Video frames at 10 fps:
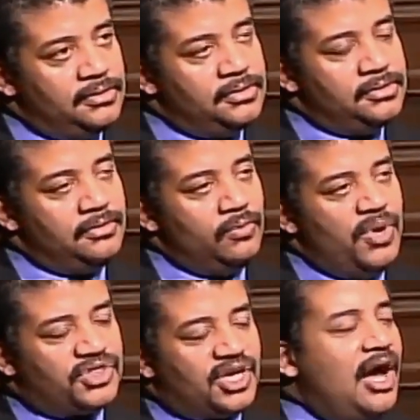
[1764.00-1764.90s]
with
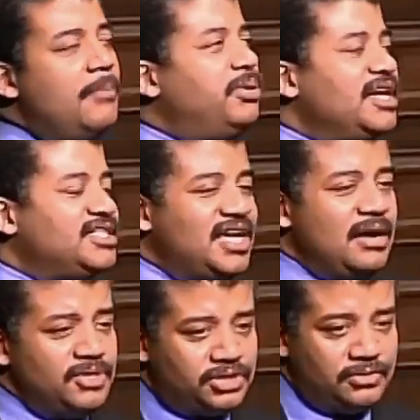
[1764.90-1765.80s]
complex
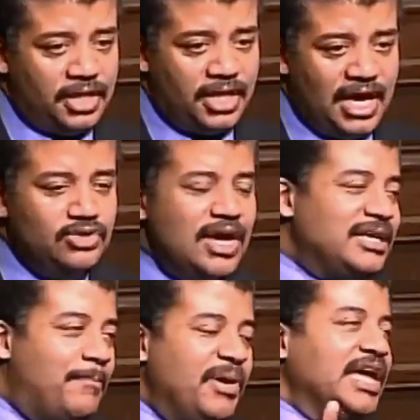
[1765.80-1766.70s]
chemistry, and you had to
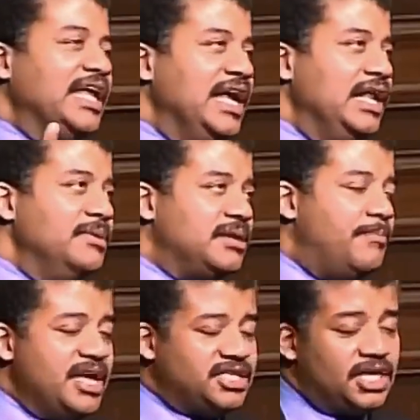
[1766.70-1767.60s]
pick an element to base it
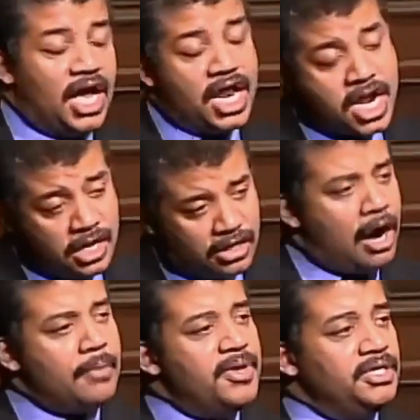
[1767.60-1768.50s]
on, carbon
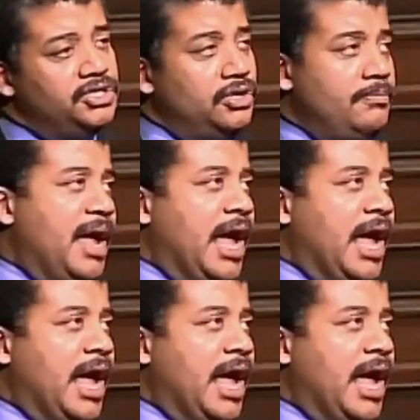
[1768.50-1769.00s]
is your man,